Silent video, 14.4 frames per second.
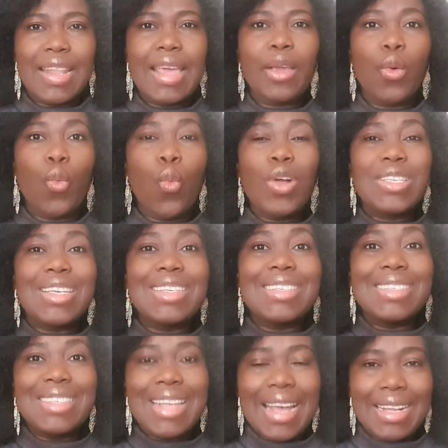Like, what
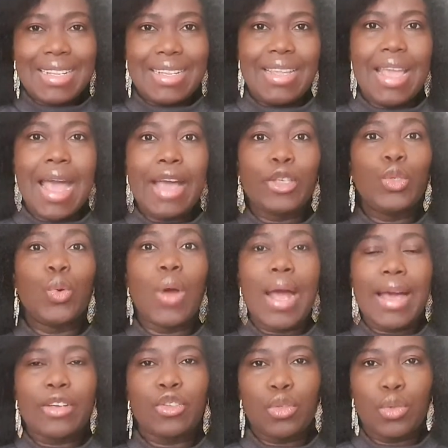exactly are you
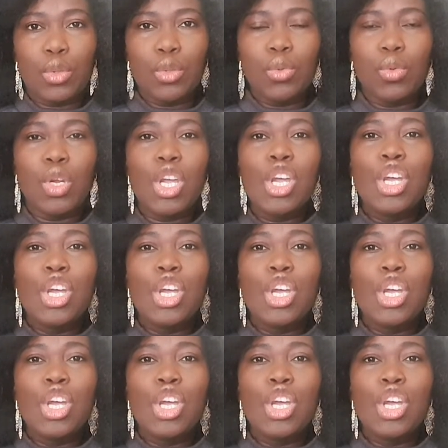asked to do?